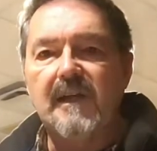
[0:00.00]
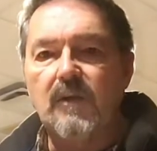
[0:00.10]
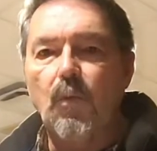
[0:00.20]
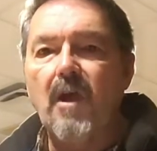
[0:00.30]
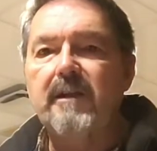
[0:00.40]

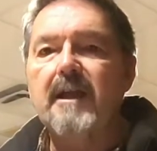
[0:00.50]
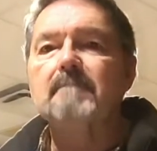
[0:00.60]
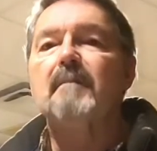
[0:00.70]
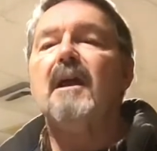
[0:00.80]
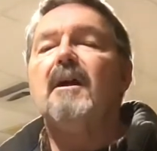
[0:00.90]
aren't
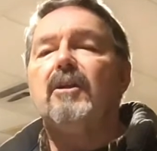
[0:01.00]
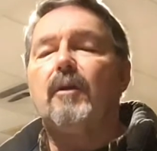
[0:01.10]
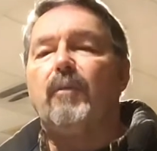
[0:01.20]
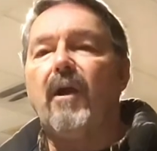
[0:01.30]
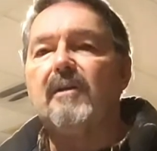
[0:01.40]
working,
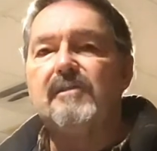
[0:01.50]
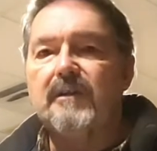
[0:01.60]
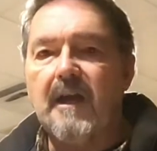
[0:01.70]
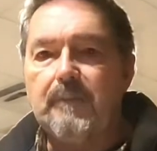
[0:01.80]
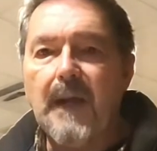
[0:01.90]
your prayers are
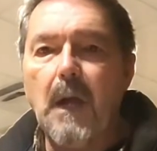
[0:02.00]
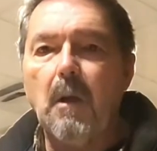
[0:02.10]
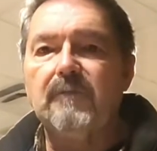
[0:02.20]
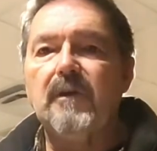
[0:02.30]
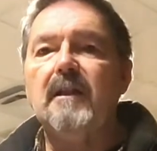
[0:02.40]
not
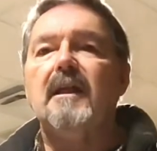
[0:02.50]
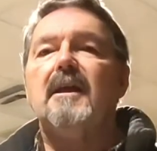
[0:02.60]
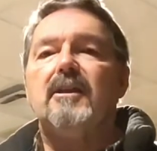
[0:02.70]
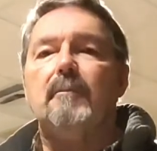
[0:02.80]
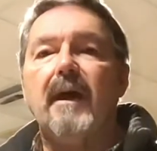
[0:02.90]
powerful,
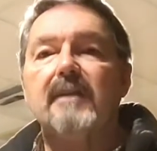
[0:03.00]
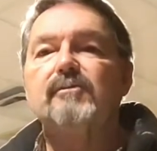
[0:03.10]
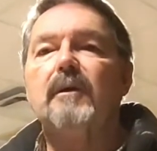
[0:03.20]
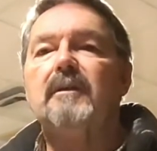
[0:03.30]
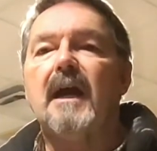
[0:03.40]
you might
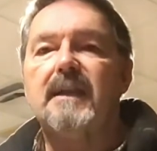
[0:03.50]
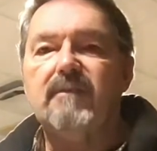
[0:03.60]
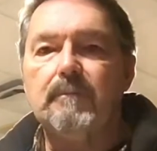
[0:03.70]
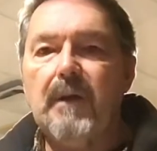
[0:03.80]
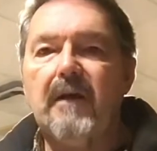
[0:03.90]
as well not
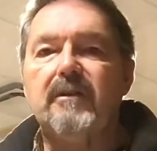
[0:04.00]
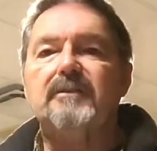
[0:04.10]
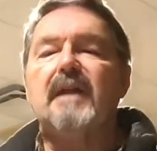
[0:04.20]
even bother.